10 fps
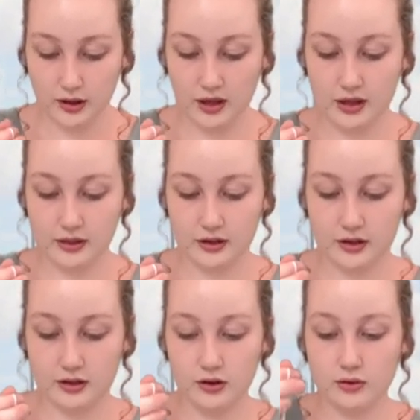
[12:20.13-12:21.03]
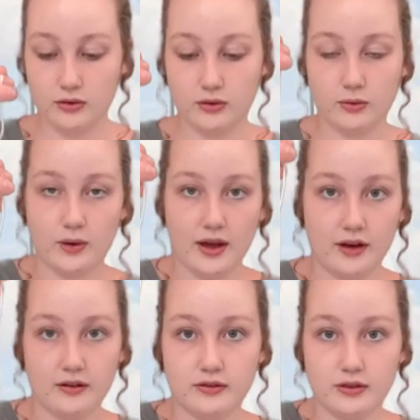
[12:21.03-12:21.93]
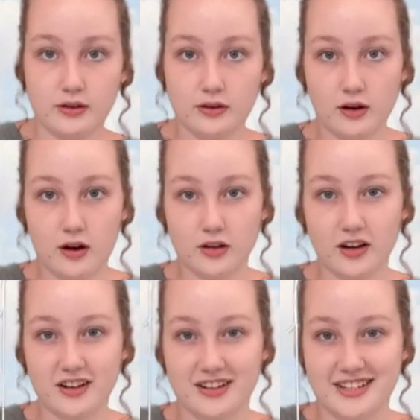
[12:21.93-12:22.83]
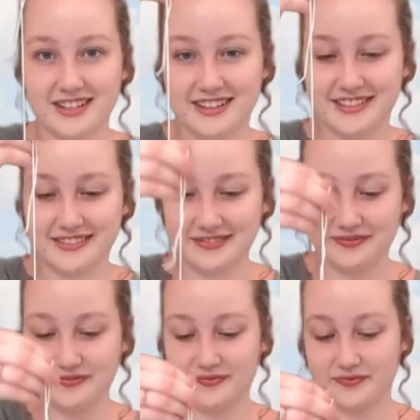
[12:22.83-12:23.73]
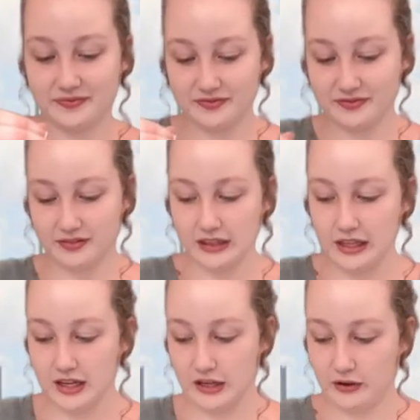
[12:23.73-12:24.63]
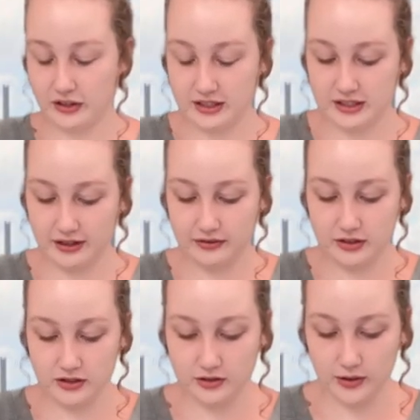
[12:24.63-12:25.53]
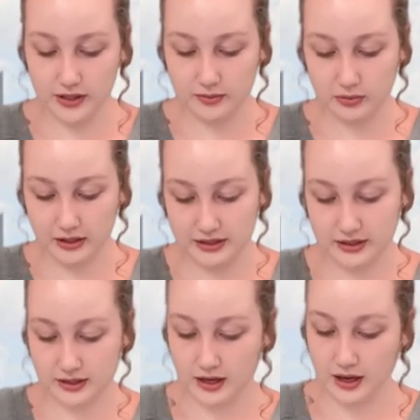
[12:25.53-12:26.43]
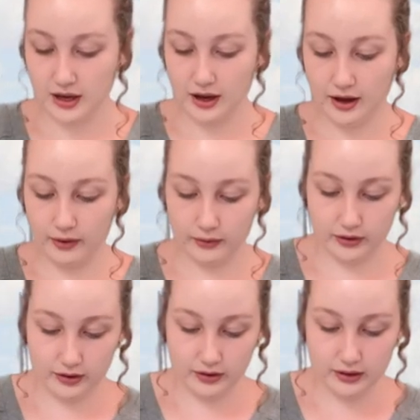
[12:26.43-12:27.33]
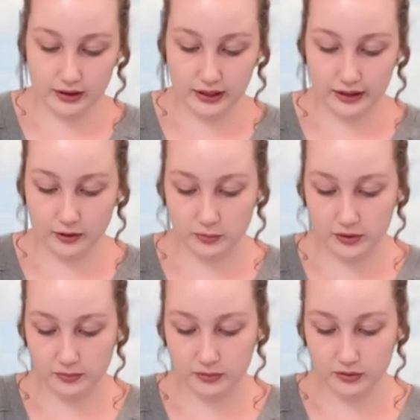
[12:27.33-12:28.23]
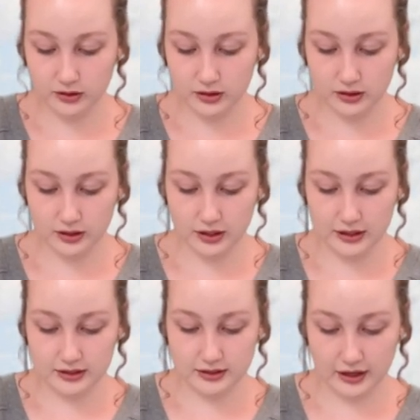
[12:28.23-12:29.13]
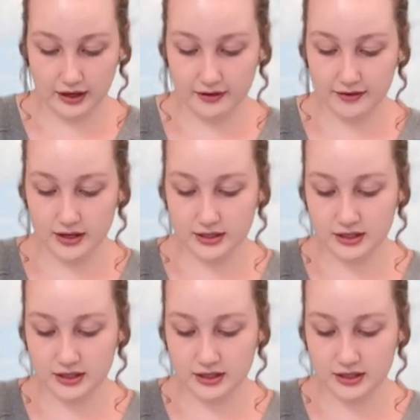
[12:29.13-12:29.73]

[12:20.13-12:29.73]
And there you go. We have our cart. And all that's left to do is place our Lego people inside of it,